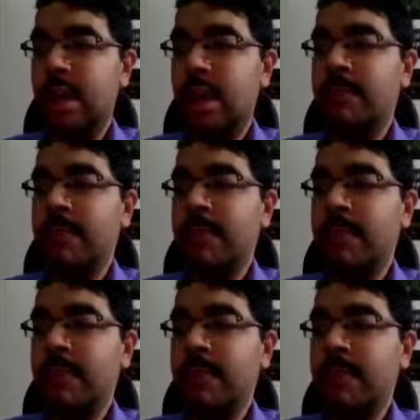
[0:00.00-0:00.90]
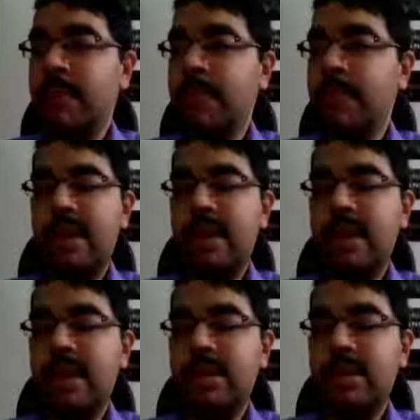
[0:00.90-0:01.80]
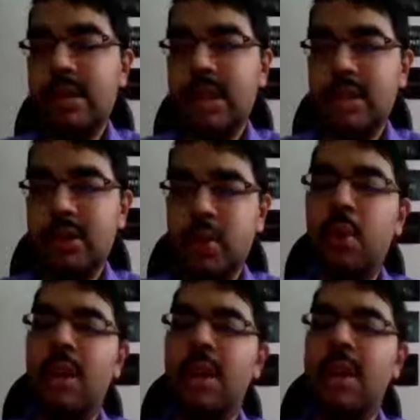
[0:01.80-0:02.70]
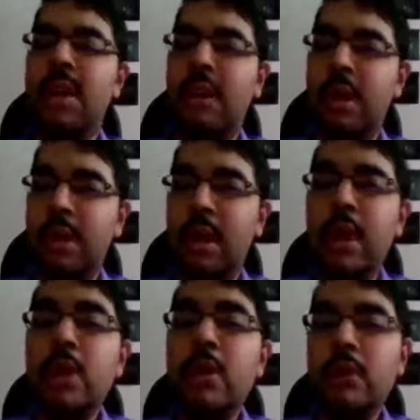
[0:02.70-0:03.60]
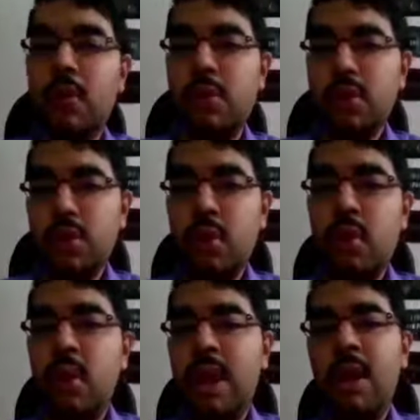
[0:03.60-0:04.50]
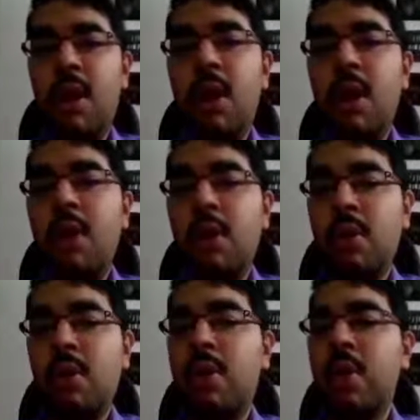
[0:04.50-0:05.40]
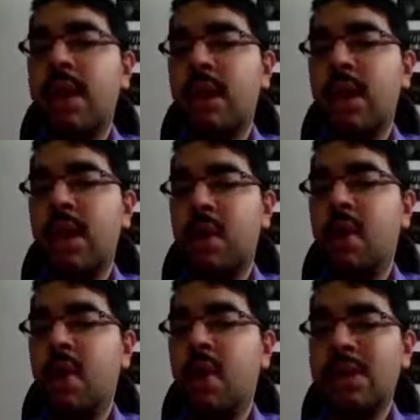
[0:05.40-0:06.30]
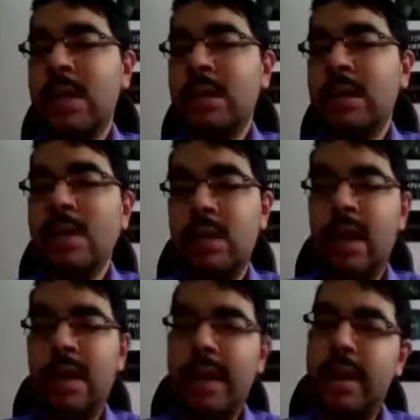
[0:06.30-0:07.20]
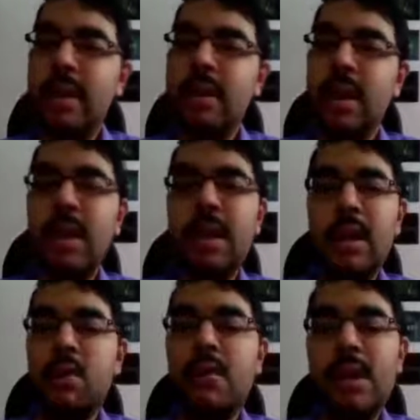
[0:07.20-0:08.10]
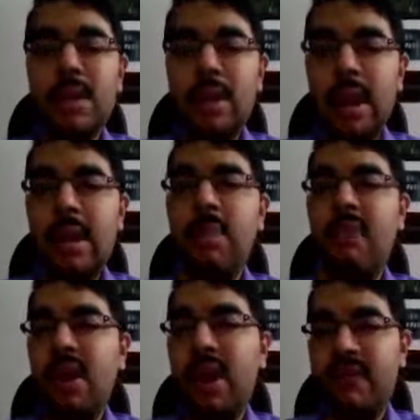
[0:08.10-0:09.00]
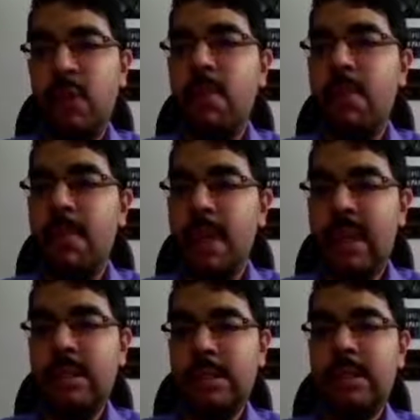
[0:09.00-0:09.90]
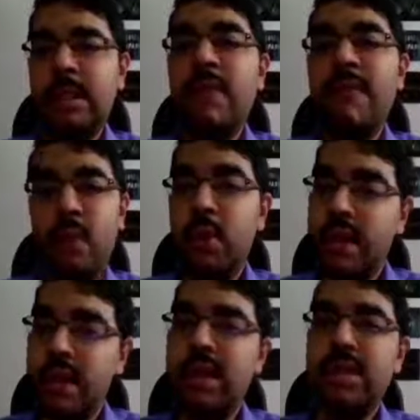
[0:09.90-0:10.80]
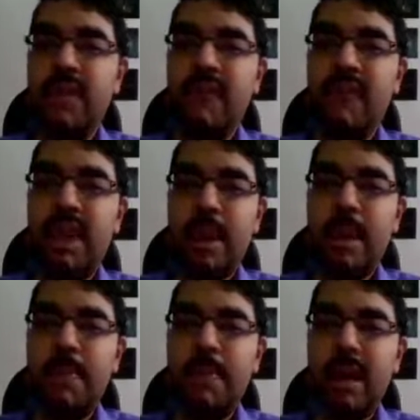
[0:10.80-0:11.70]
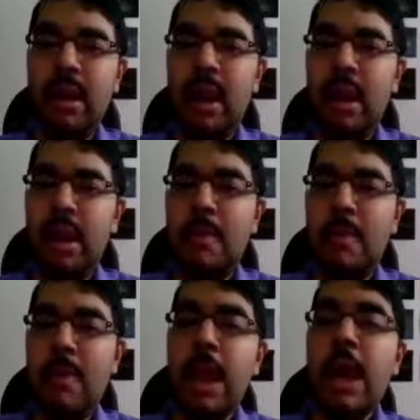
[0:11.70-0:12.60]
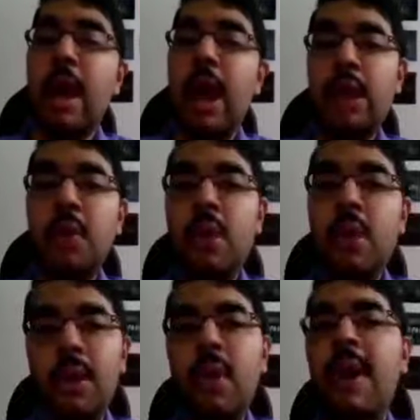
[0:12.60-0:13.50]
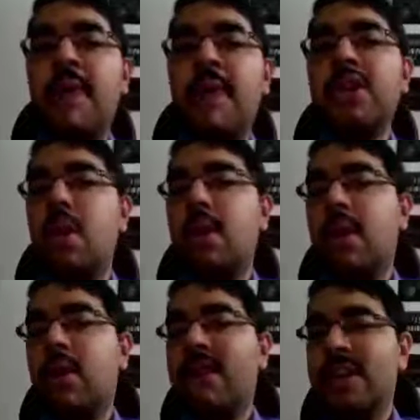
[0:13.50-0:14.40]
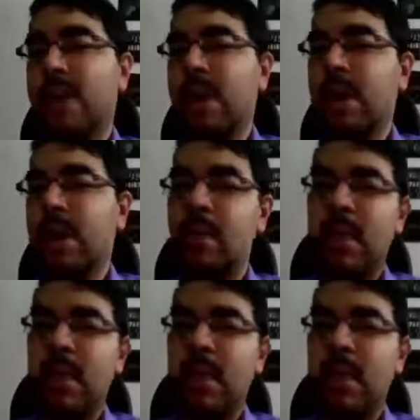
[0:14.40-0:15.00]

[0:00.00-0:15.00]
dementia, what happens is there's a slow degeneration. So slowly, all your cholinergic neurons, they'll get degenerated over the time of like few months, few years, stuff like that. But in delirium, acutely you have a shortage of acetylcholine,